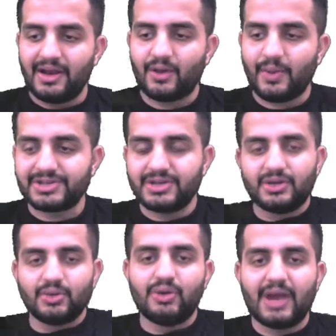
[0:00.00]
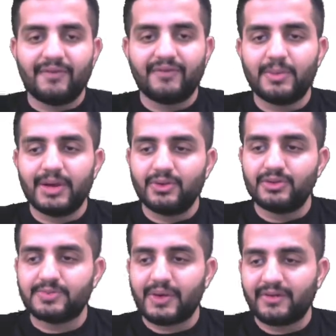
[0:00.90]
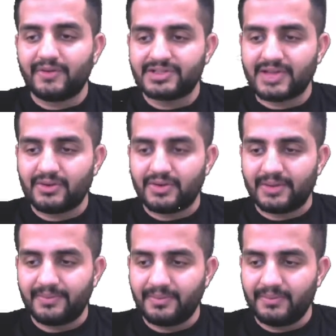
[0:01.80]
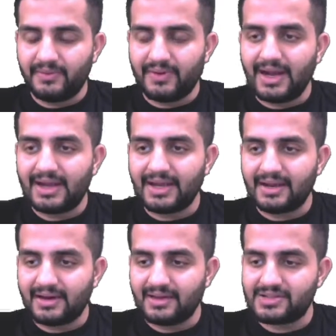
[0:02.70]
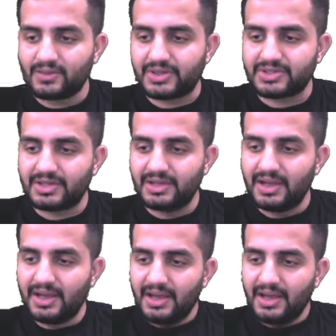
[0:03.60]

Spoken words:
A question to everybody who is part of our chat today. Meanwhile, I'll take Kannan's question.